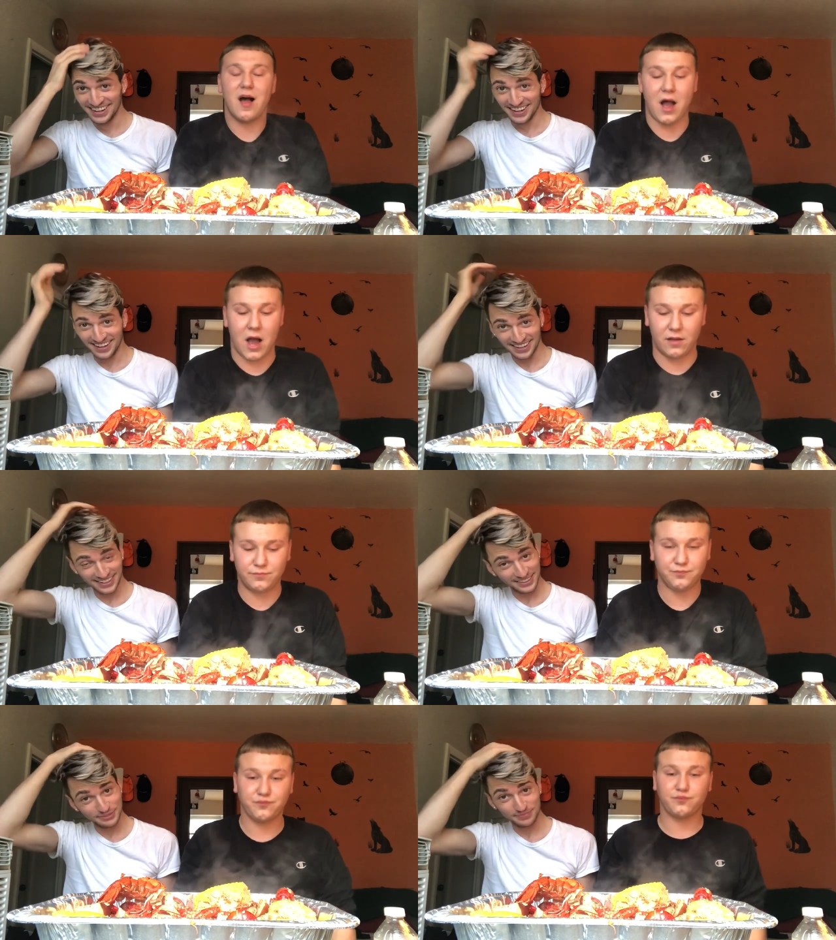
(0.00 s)

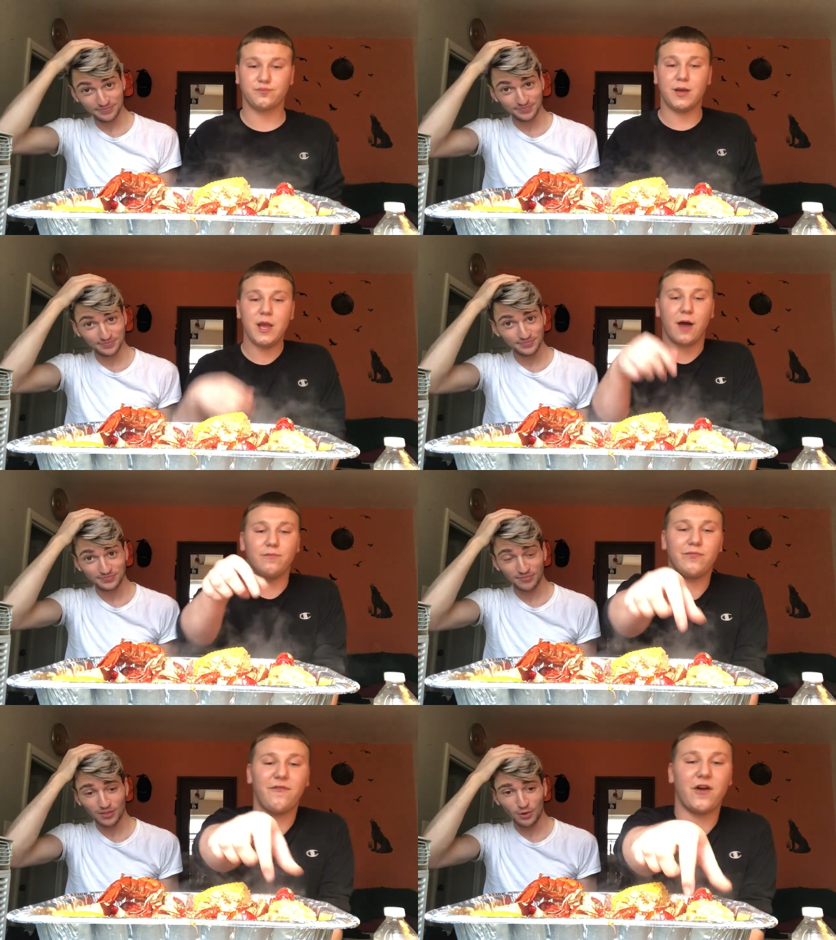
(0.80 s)
Speaker 1: Um, but
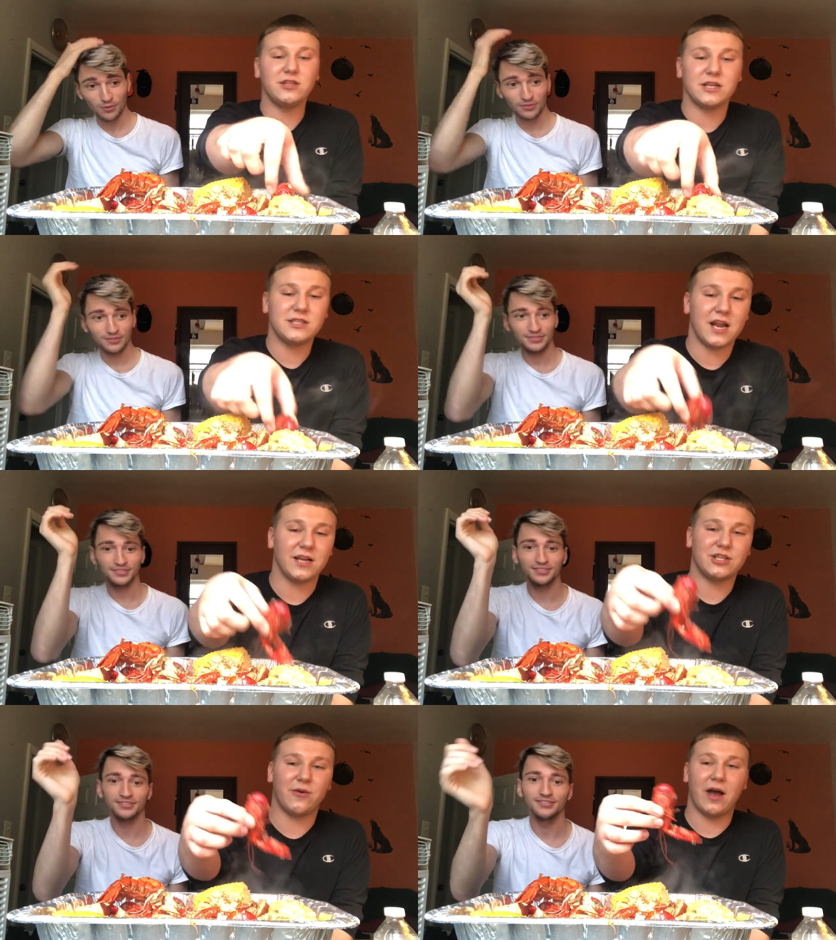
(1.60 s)
yeah, first let's get
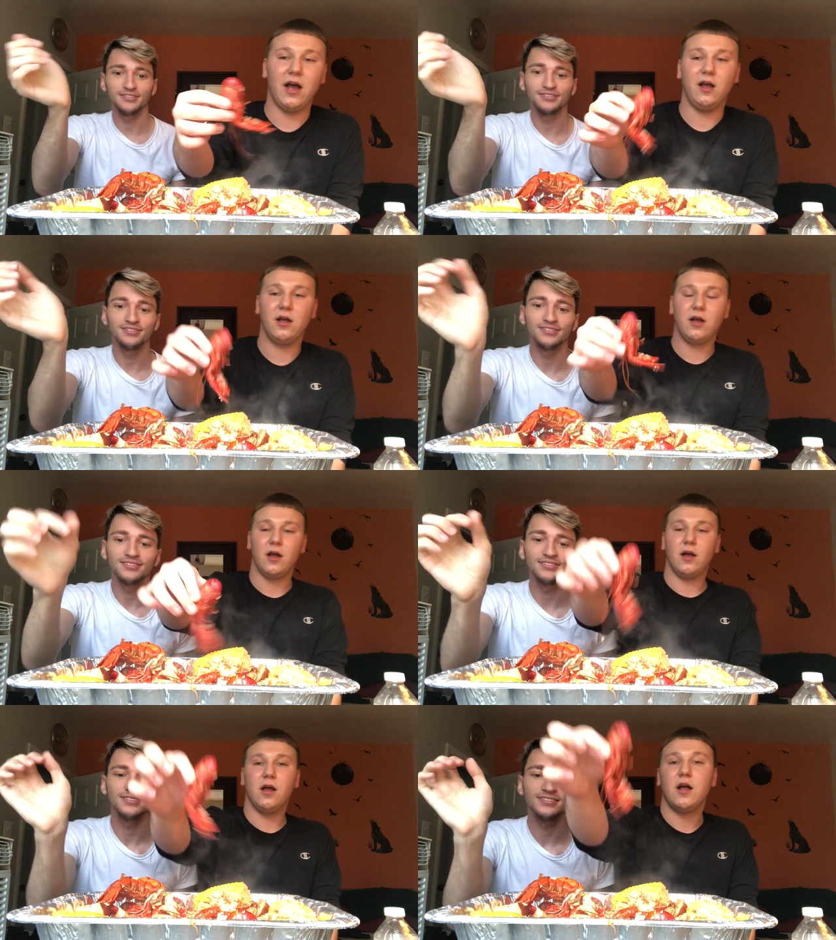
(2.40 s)
into it.
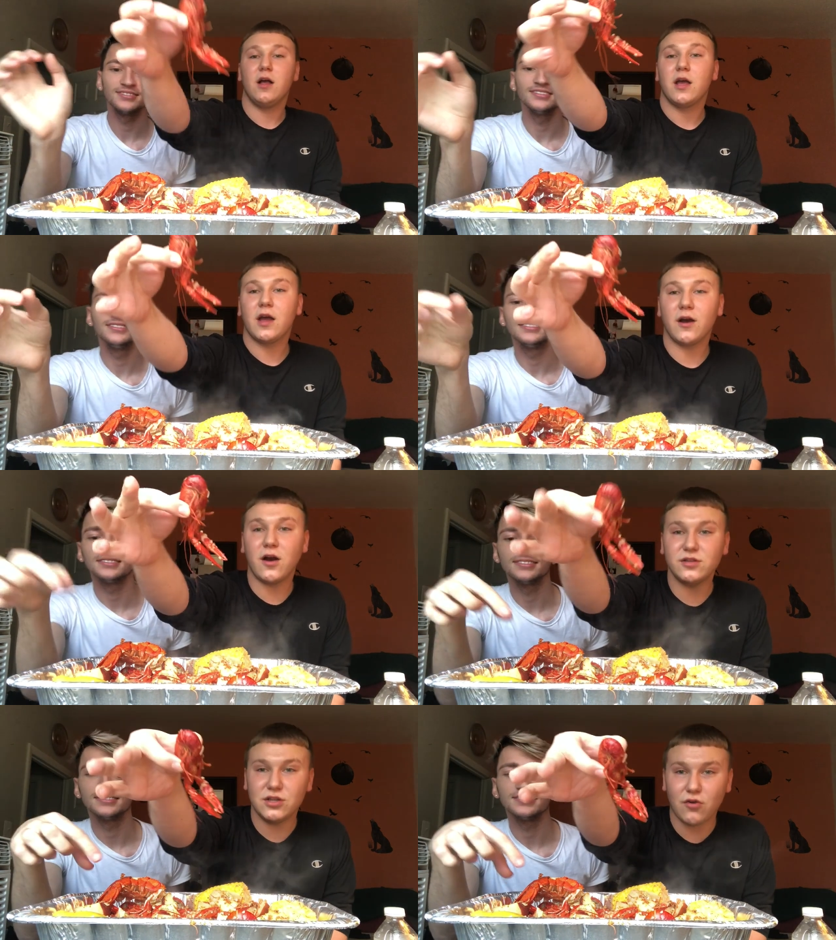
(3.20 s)
Here
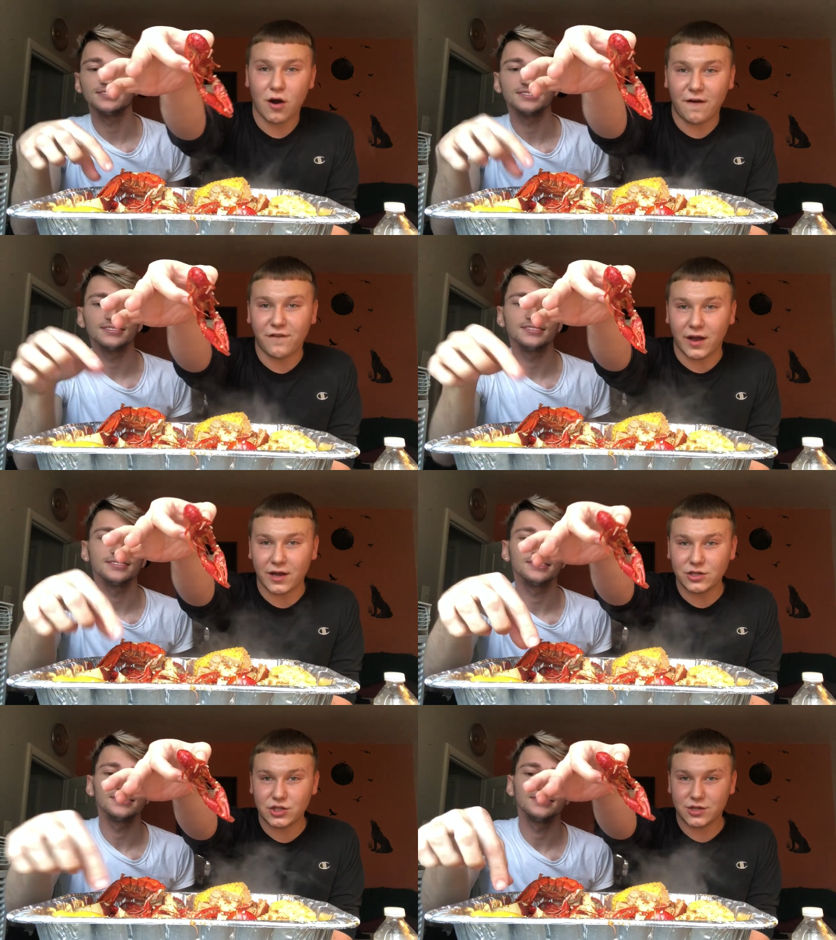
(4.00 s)
goes the
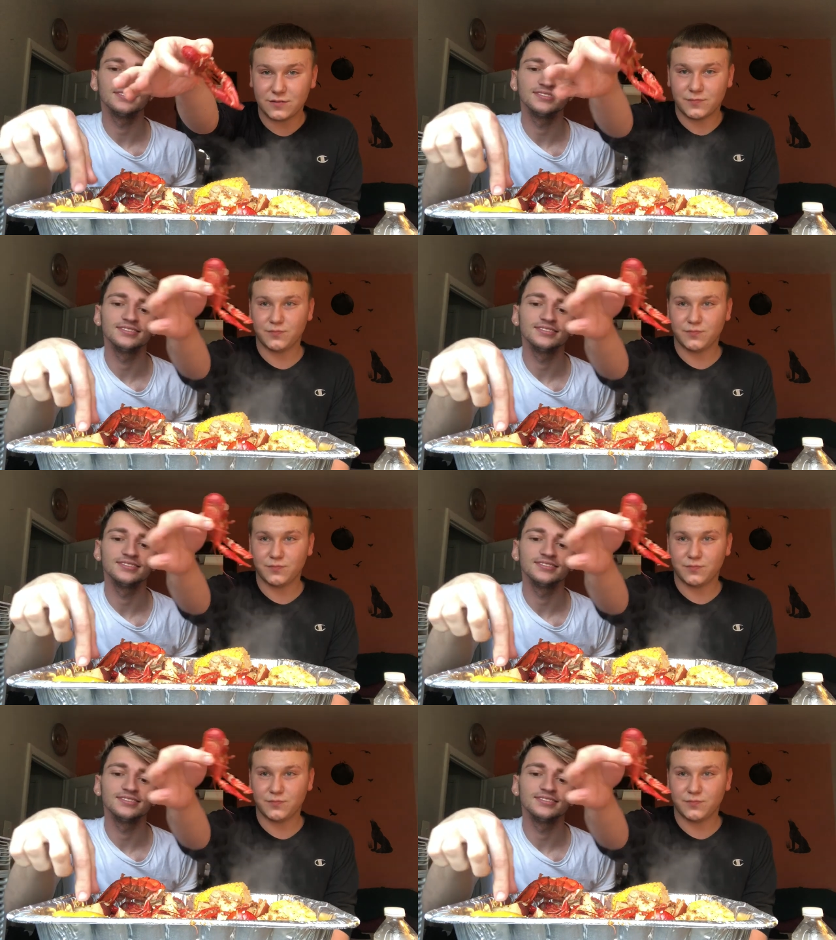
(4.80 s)
crawfish.